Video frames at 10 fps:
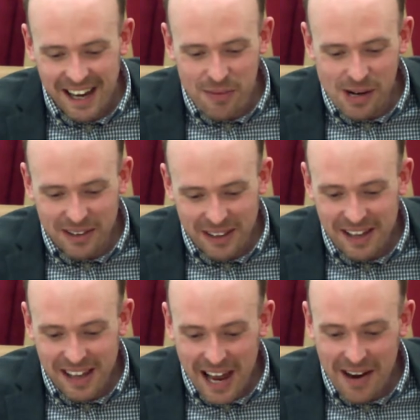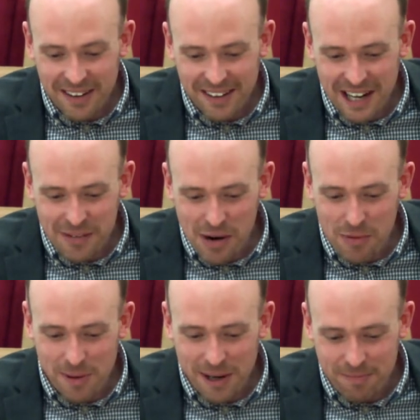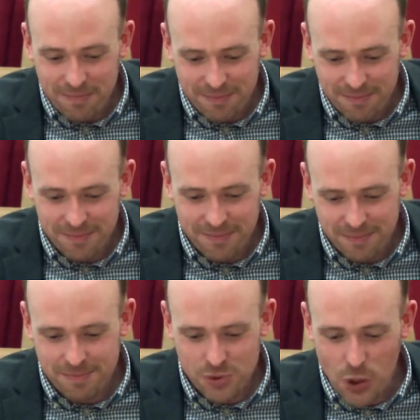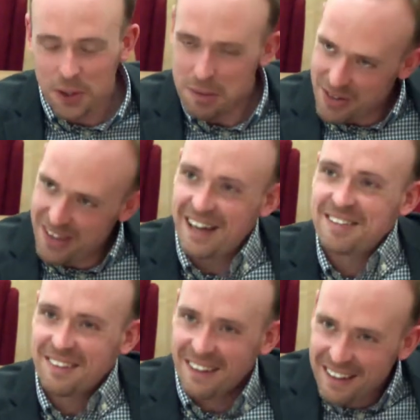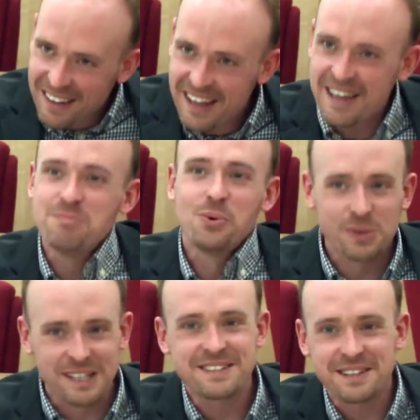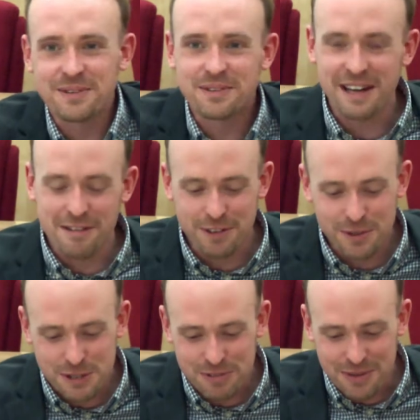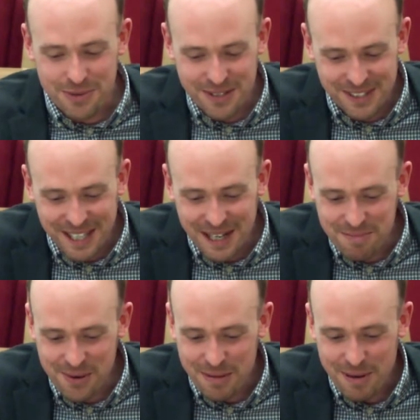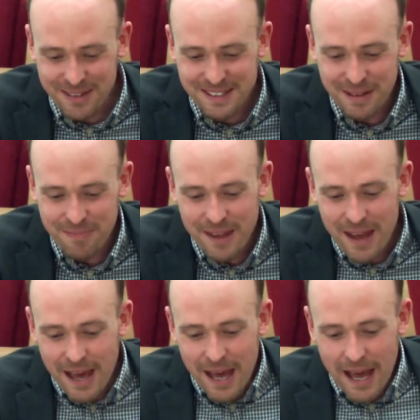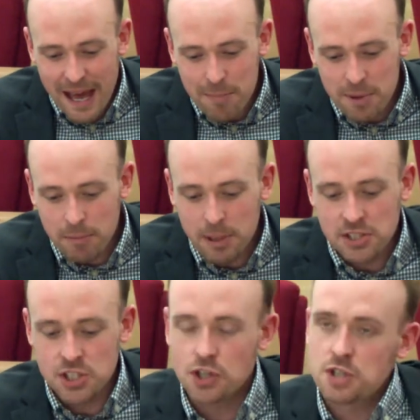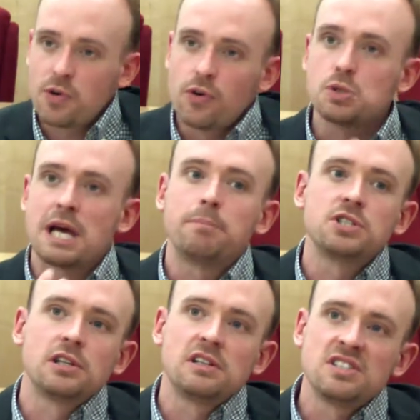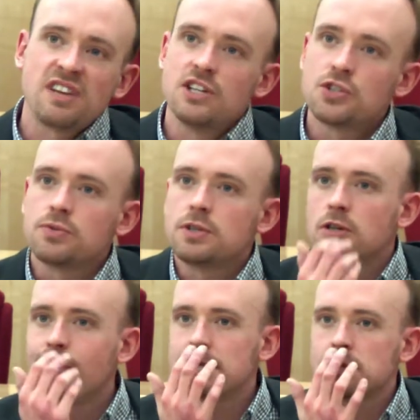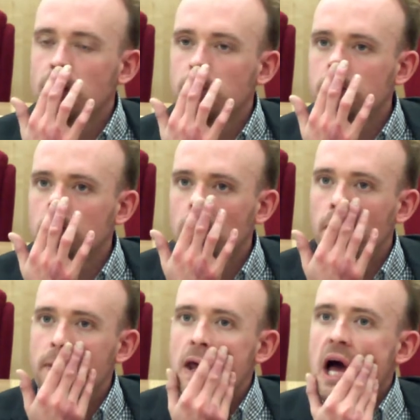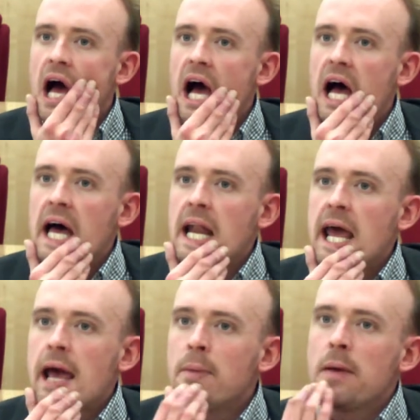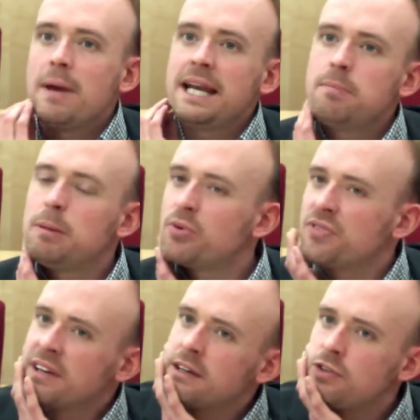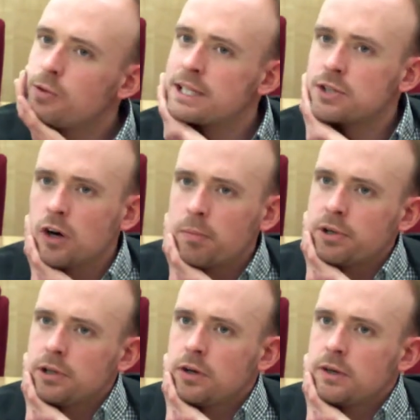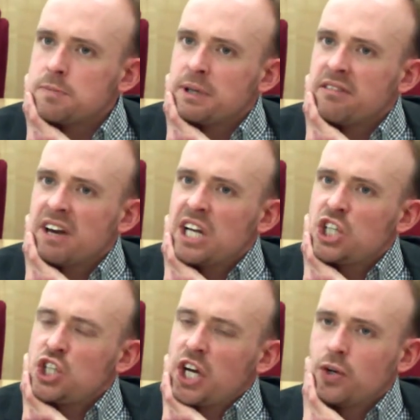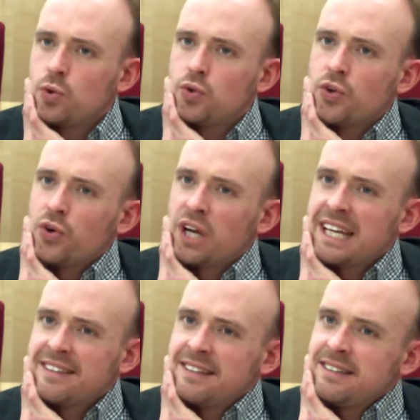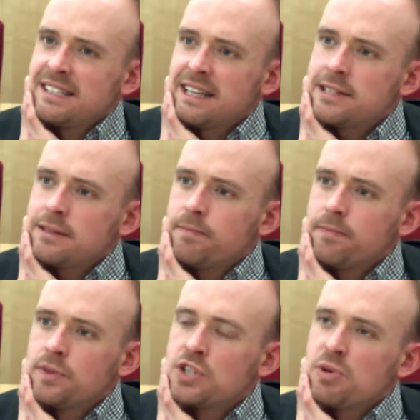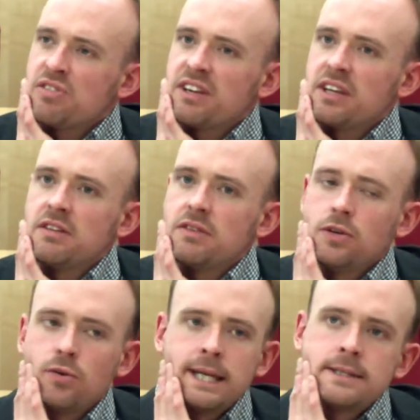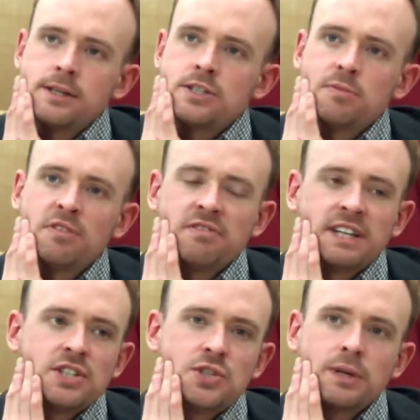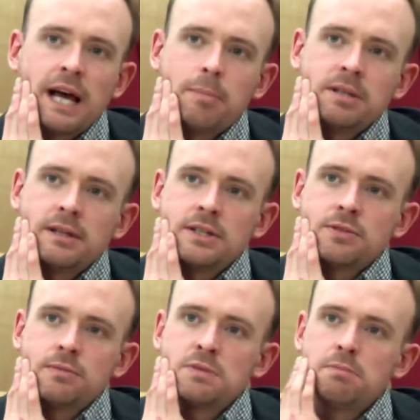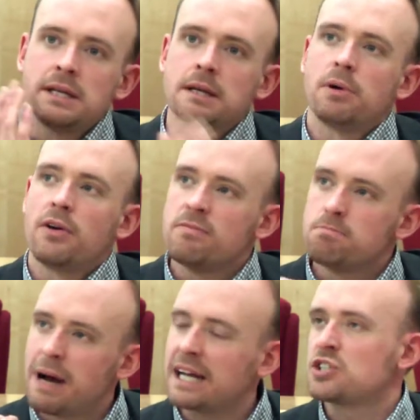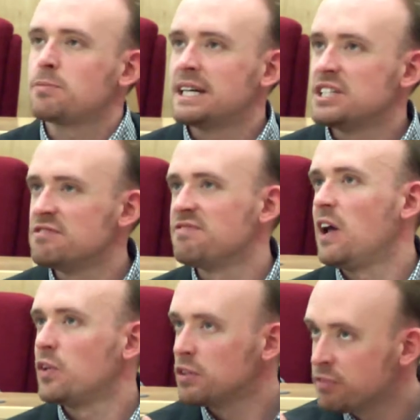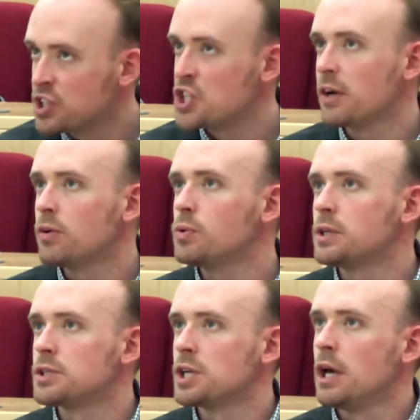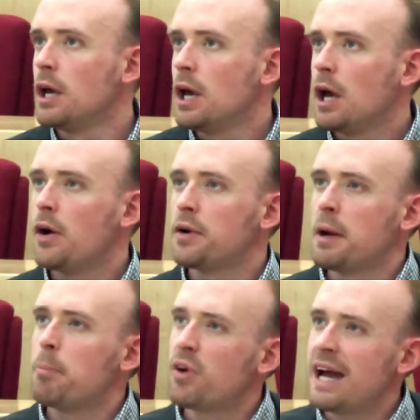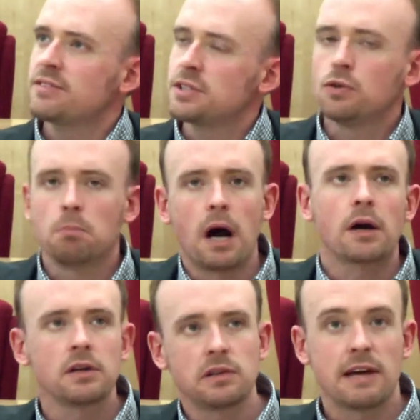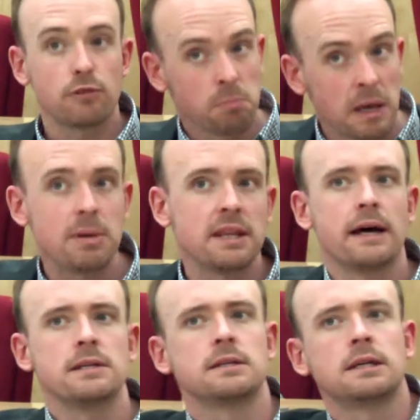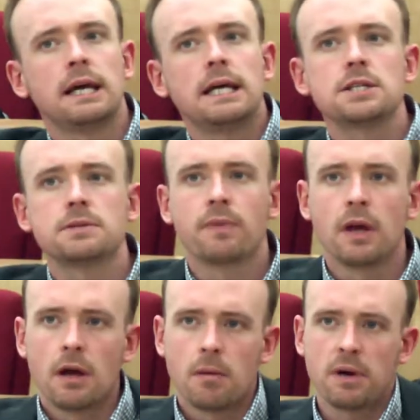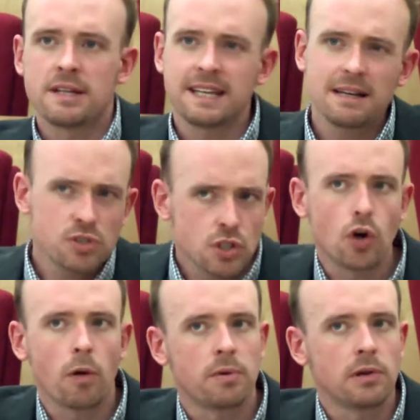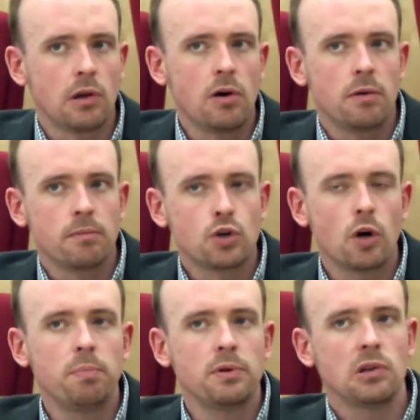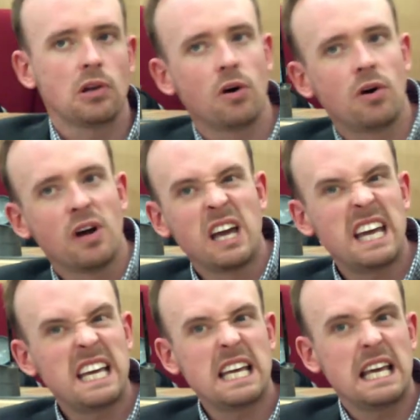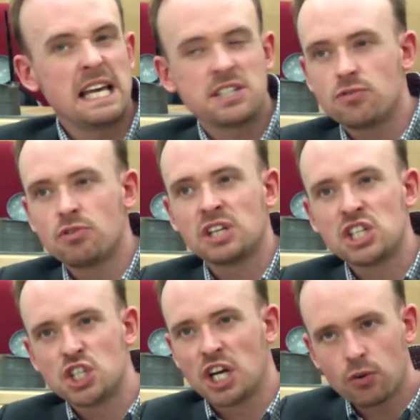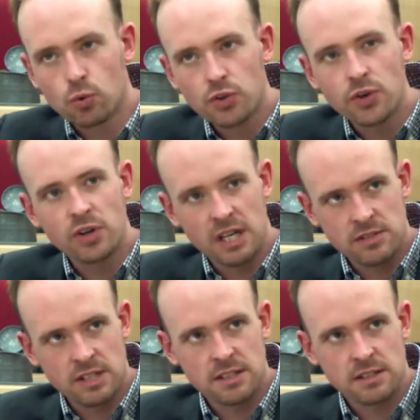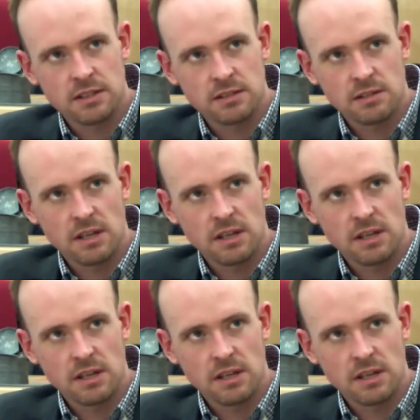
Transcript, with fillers: uh, well, I, I, I will be talking about that in more detail uh, for those of you that want to hear more about it. Uh, but the business judgment rule is absolutely central to US corporate law. And uh, many people think of US corporate law as being a very shareholder orientated system because we think of the US system of financial capitalism as being about maximising value for shareholders. And on a practical market level, maybe that's the case. But in terms of corporate law, corporate law isn't really shareholder orientated,